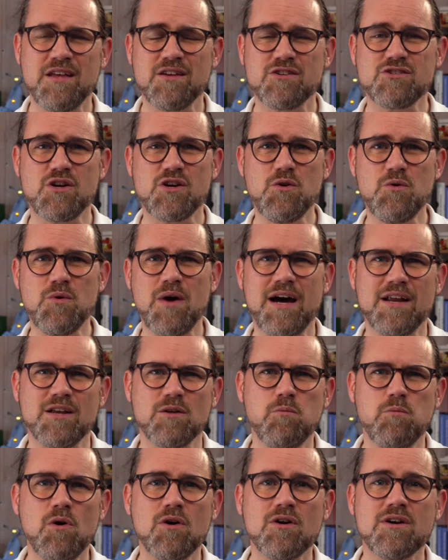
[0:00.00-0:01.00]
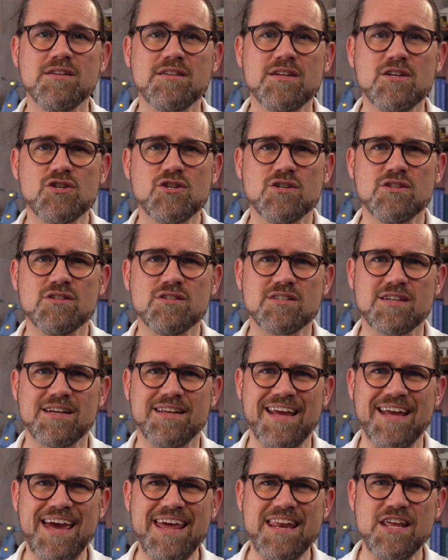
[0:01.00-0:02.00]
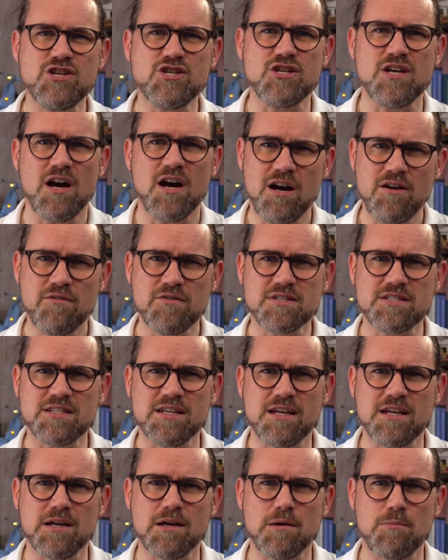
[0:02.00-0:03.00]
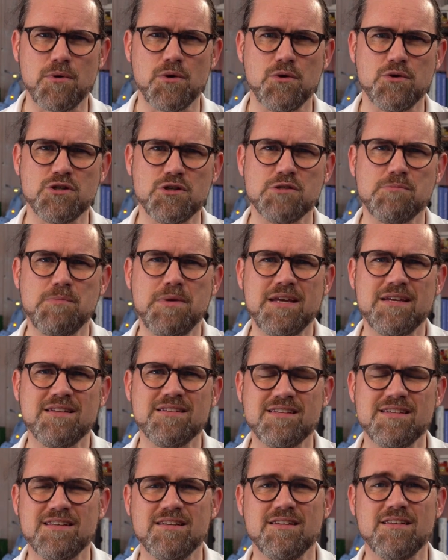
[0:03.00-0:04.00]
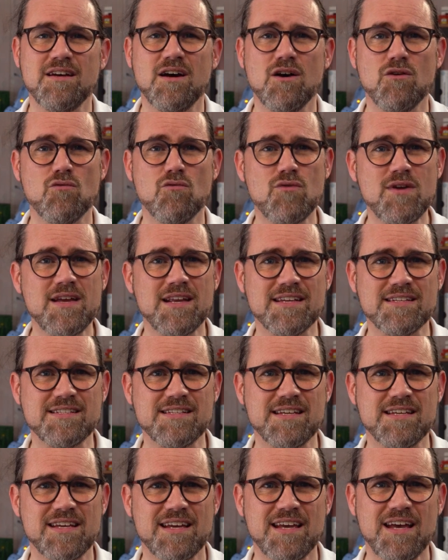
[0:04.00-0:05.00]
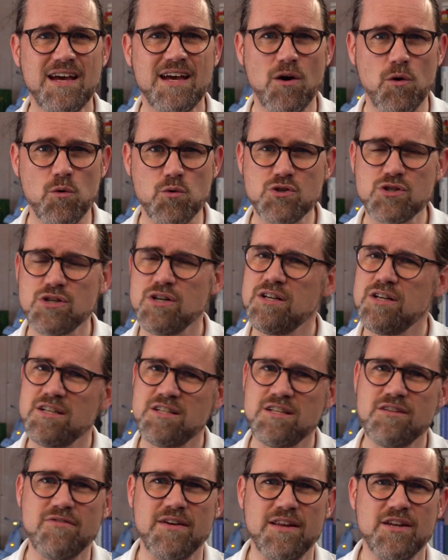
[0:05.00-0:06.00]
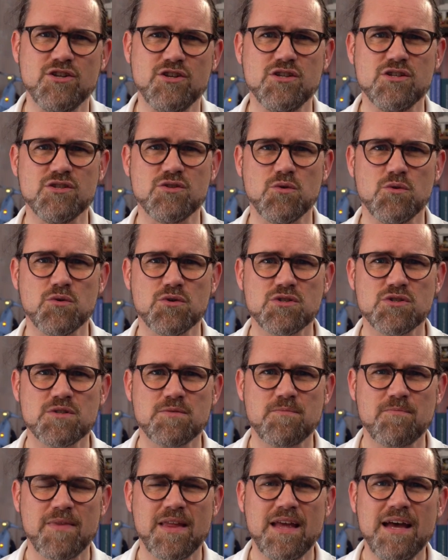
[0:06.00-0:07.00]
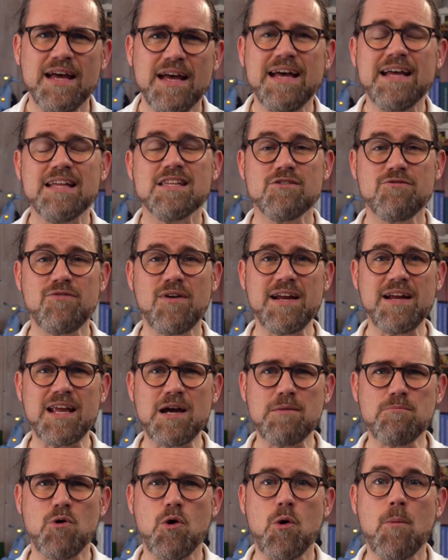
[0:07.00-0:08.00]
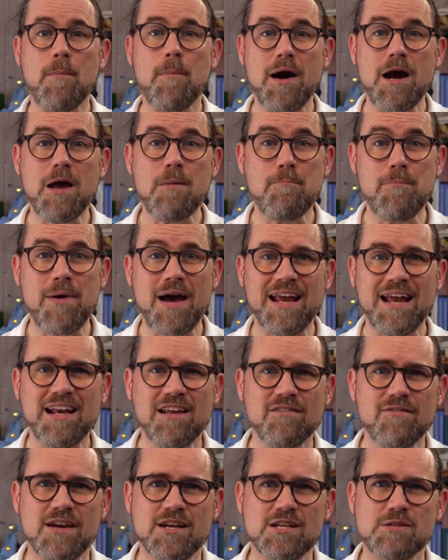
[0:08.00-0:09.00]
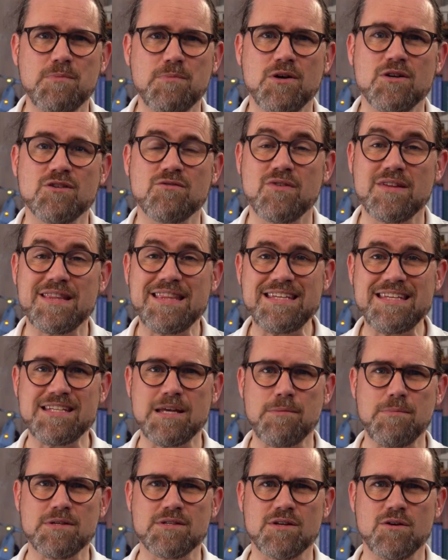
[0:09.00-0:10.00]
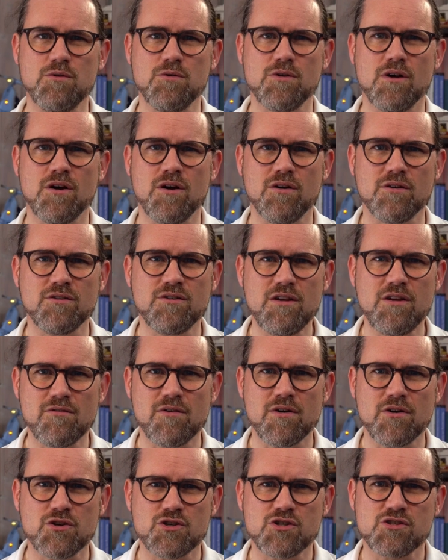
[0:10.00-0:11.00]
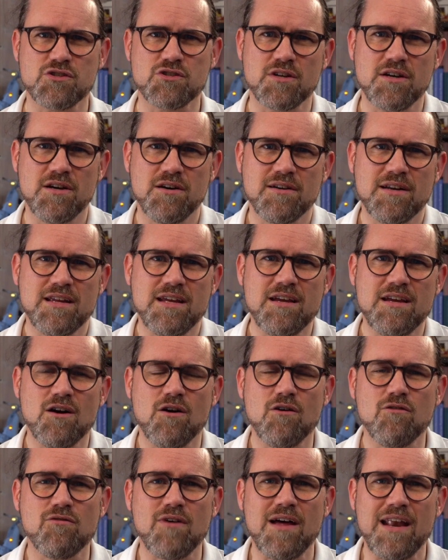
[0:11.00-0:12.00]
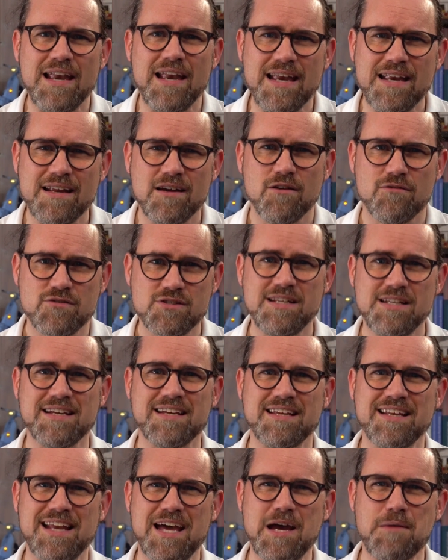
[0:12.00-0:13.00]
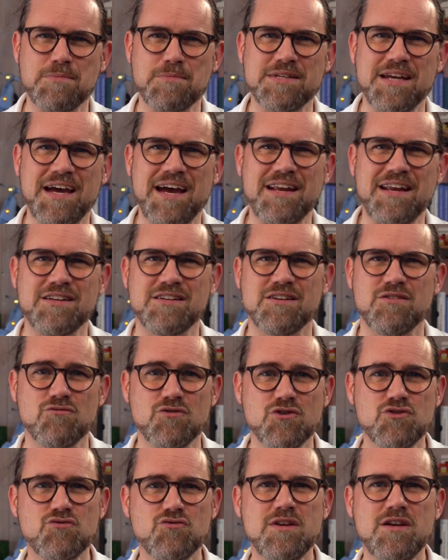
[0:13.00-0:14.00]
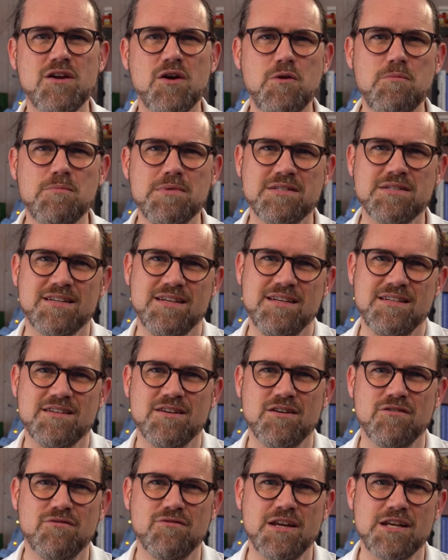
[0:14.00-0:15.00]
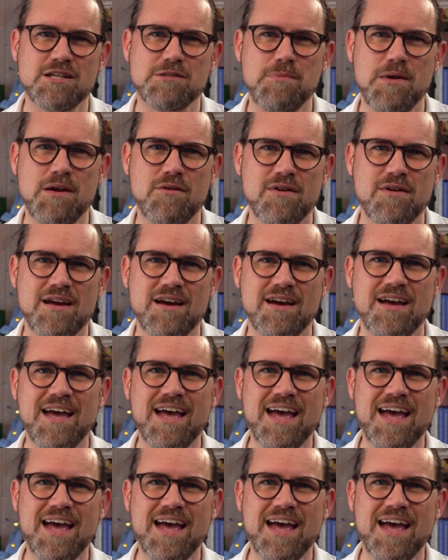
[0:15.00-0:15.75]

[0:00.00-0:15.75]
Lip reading: So under what conditions can energy harvesting approaches be considered a realistic alternative energy source? To find out more, my panel of experts for this episode are Dhiraj Sogani of Silicon Labs and Rodrigo Mesquita of Nexperia